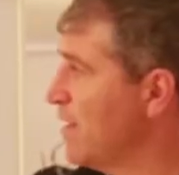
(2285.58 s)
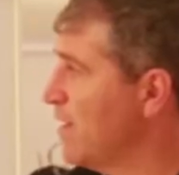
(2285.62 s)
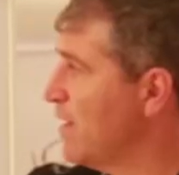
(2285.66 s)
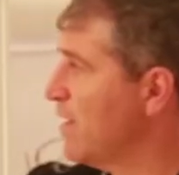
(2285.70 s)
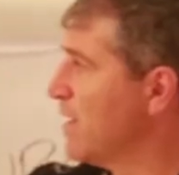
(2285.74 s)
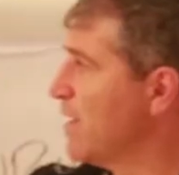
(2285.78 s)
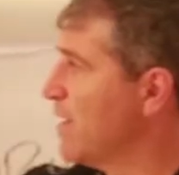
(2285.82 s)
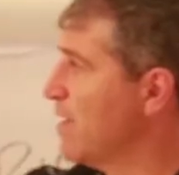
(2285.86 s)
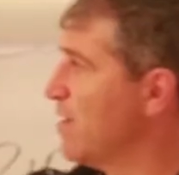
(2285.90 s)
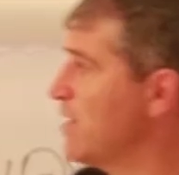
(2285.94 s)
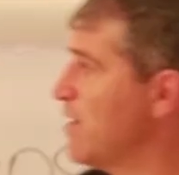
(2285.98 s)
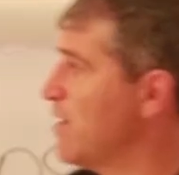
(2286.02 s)

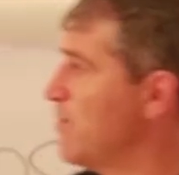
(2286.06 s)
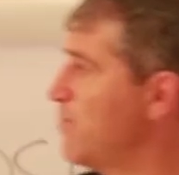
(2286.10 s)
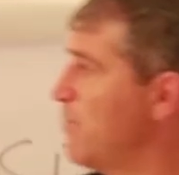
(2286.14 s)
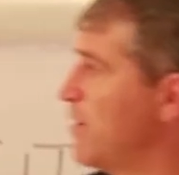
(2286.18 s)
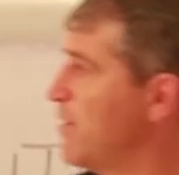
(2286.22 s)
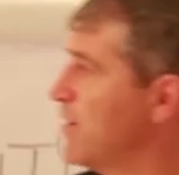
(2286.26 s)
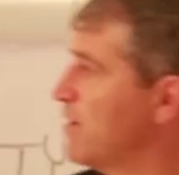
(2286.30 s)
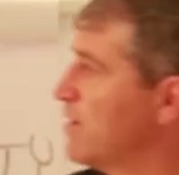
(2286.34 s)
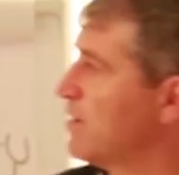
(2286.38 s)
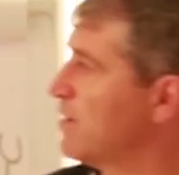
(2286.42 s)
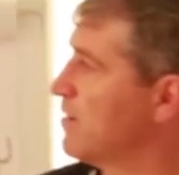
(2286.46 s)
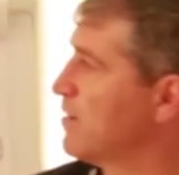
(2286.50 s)
and again, get
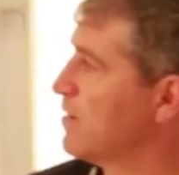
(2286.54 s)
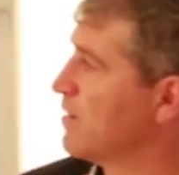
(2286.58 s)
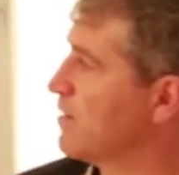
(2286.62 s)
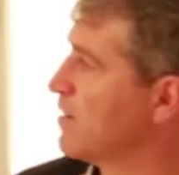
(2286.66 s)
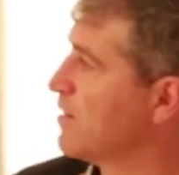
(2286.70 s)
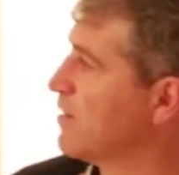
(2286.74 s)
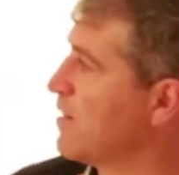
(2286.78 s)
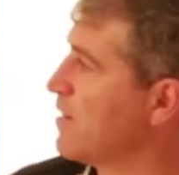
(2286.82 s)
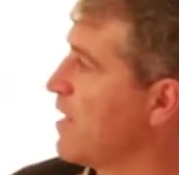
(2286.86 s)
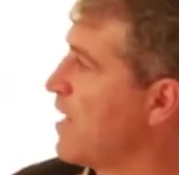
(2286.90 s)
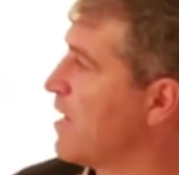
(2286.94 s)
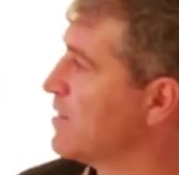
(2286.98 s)
back.
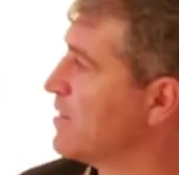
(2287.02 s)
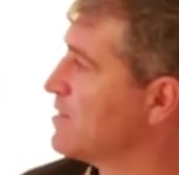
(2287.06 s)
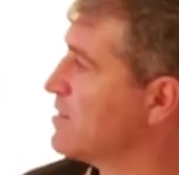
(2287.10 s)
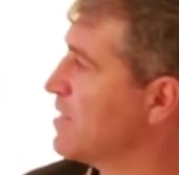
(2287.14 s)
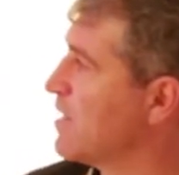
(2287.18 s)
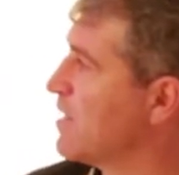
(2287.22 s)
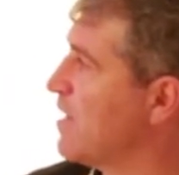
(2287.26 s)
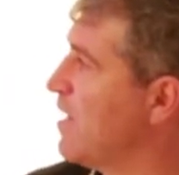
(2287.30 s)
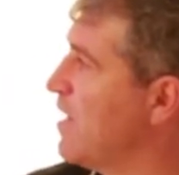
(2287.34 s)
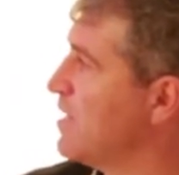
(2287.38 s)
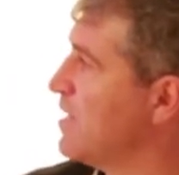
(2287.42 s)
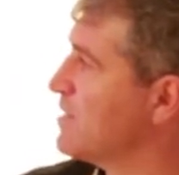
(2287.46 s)

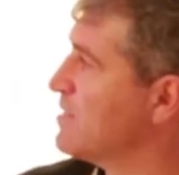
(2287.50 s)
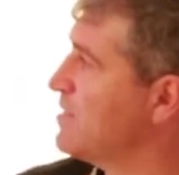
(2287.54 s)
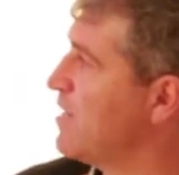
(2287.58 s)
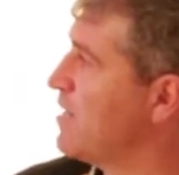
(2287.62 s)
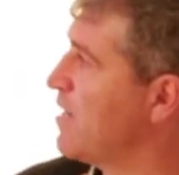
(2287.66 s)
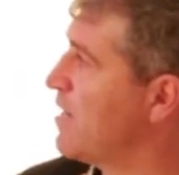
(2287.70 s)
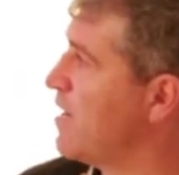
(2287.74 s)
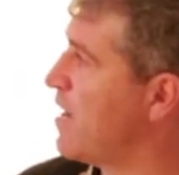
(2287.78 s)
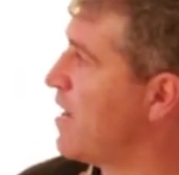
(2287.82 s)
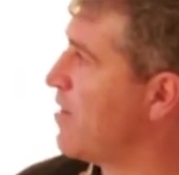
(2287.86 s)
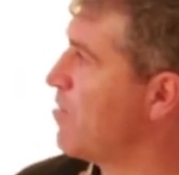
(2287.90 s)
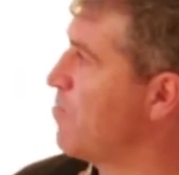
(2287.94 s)
Alastair Clarkson
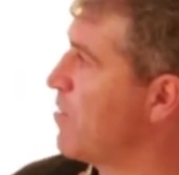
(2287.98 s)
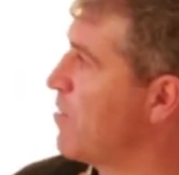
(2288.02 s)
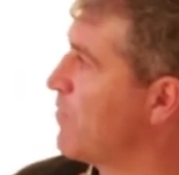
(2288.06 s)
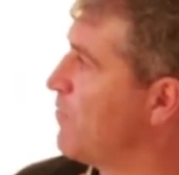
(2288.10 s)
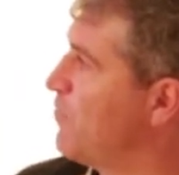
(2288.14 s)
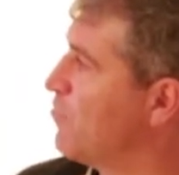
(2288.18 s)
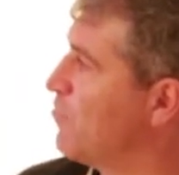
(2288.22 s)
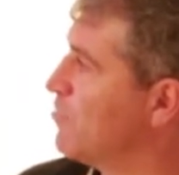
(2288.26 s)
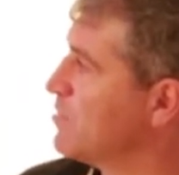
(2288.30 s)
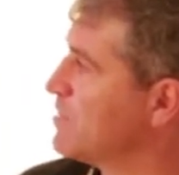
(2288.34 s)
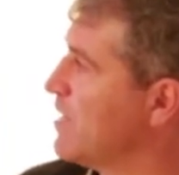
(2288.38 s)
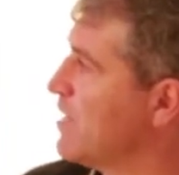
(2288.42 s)
had another one
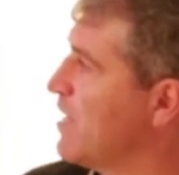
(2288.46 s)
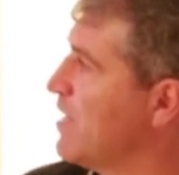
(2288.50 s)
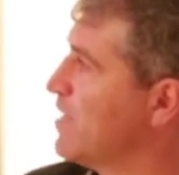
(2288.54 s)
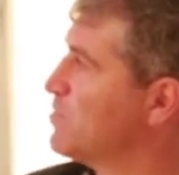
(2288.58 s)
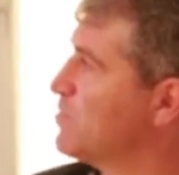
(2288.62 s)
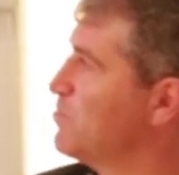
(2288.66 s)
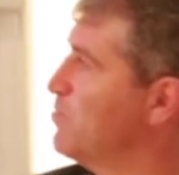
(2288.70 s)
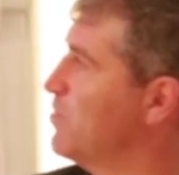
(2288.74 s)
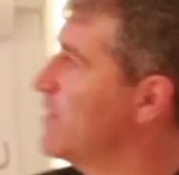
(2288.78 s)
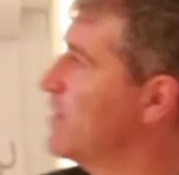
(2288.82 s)
for us last